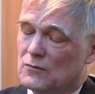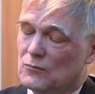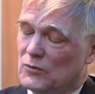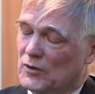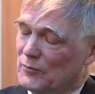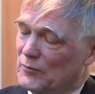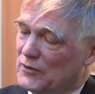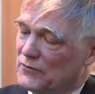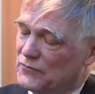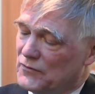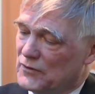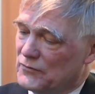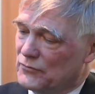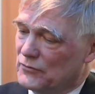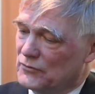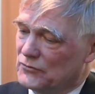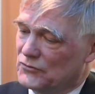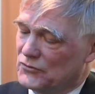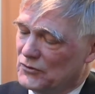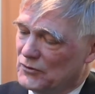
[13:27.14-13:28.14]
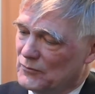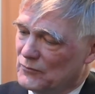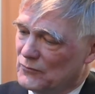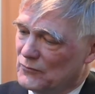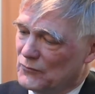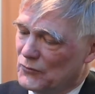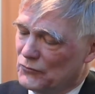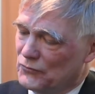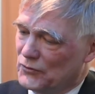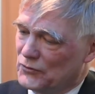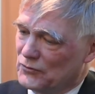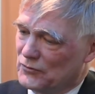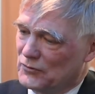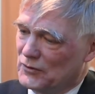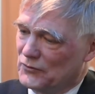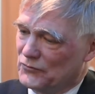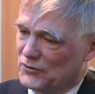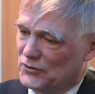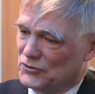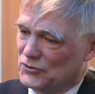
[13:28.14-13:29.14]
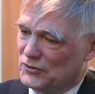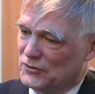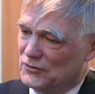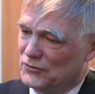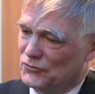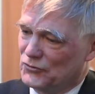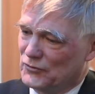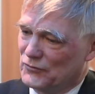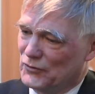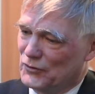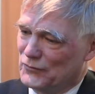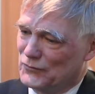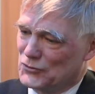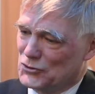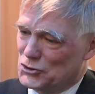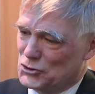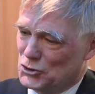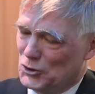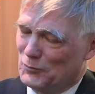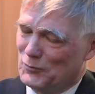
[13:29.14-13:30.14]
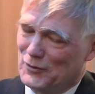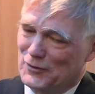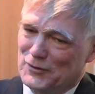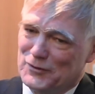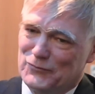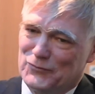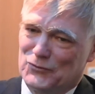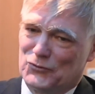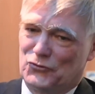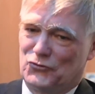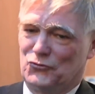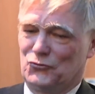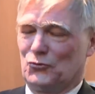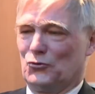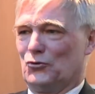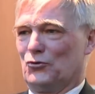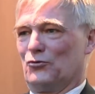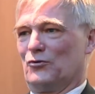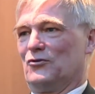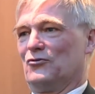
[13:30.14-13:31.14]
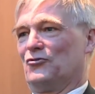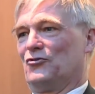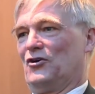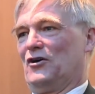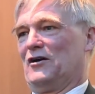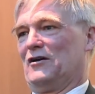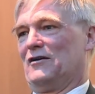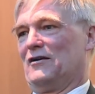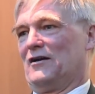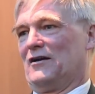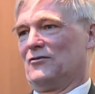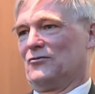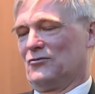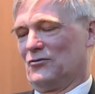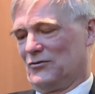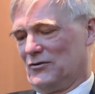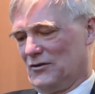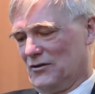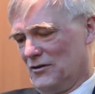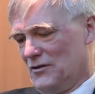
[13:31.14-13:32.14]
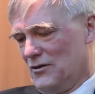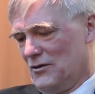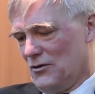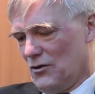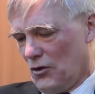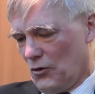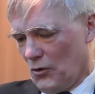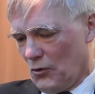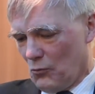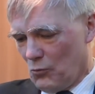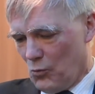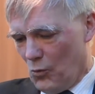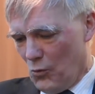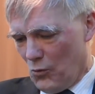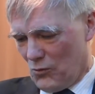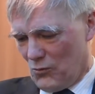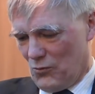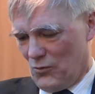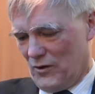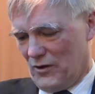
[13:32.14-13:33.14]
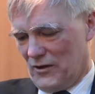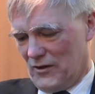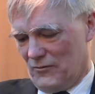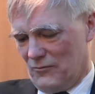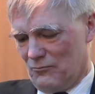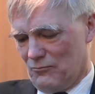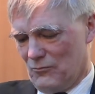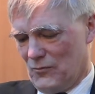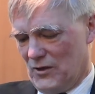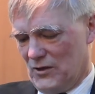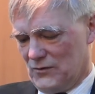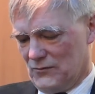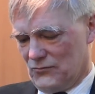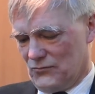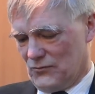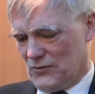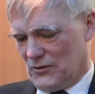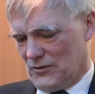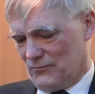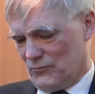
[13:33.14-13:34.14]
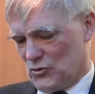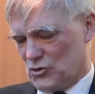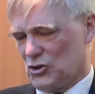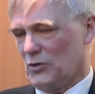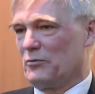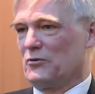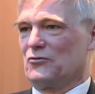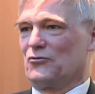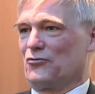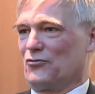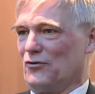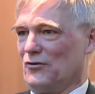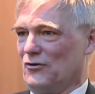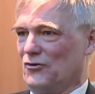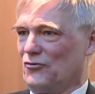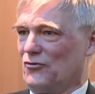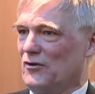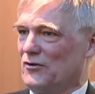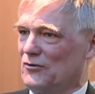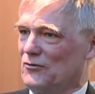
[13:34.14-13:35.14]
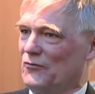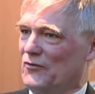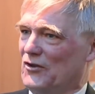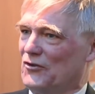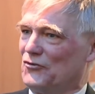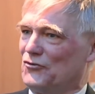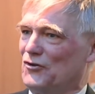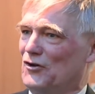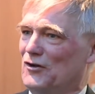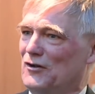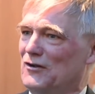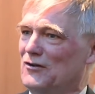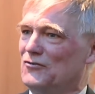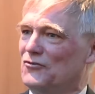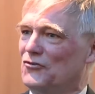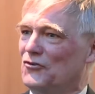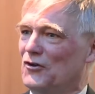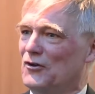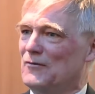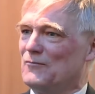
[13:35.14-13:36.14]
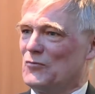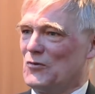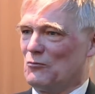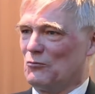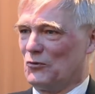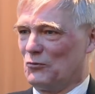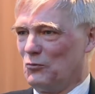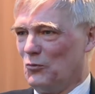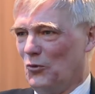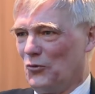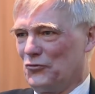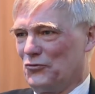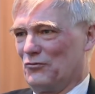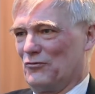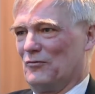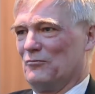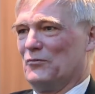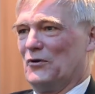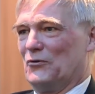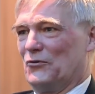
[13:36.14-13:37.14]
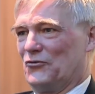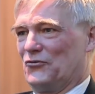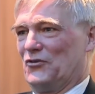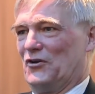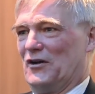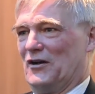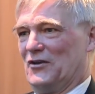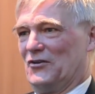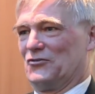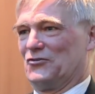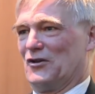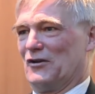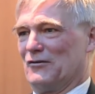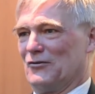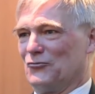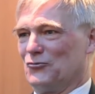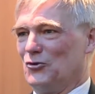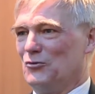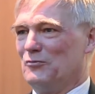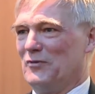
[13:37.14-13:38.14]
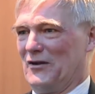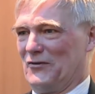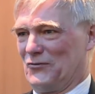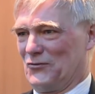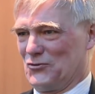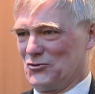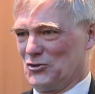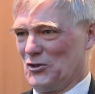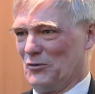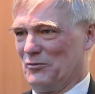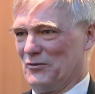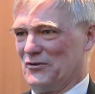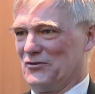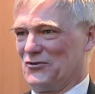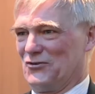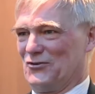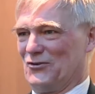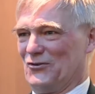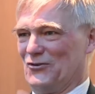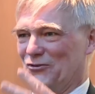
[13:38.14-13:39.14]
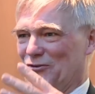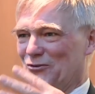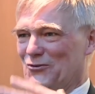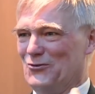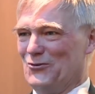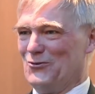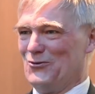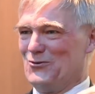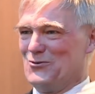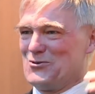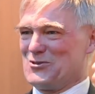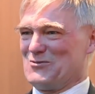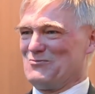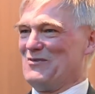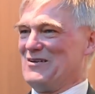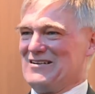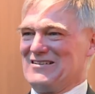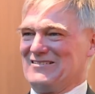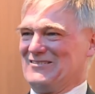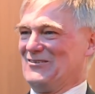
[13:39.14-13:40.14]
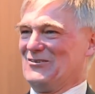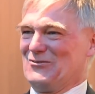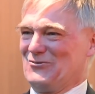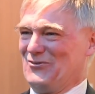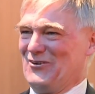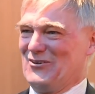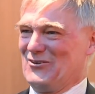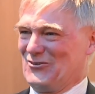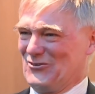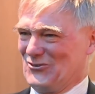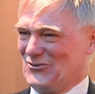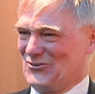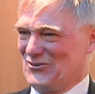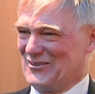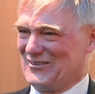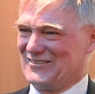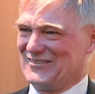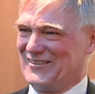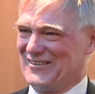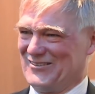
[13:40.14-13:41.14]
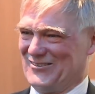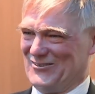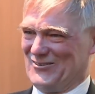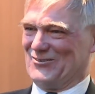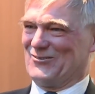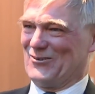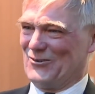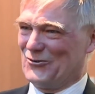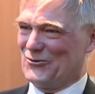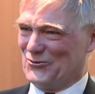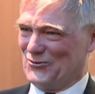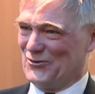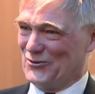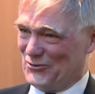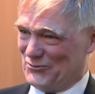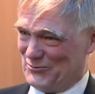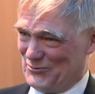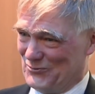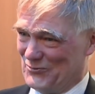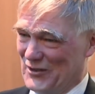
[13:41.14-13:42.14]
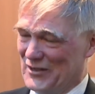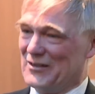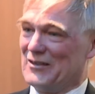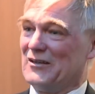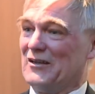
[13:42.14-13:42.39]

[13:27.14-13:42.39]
One of my favourite photographs actually is of a shopper leaving a store in Thailand on a walkway made of shopping trolleys made on their sides with water on both sides, carrying two bags of shopping. She's got this huge smile on her face because she can get her groceries from,